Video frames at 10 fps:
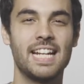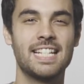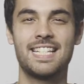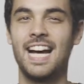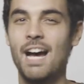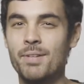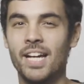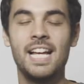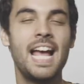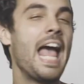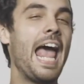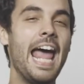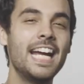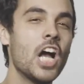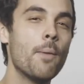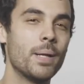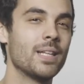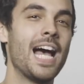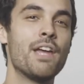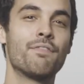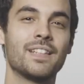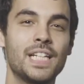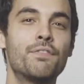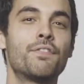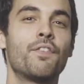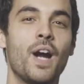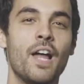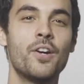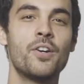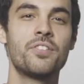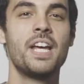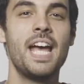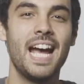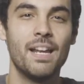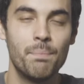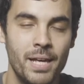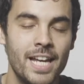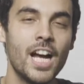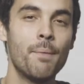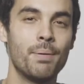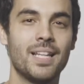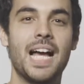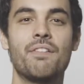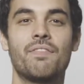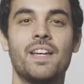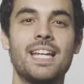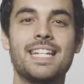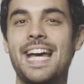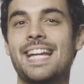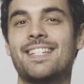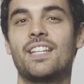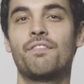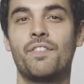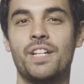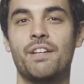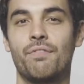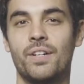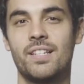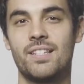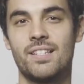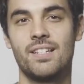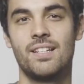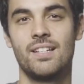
It's time to hang up a life lived for others and pick up a life destined for difference.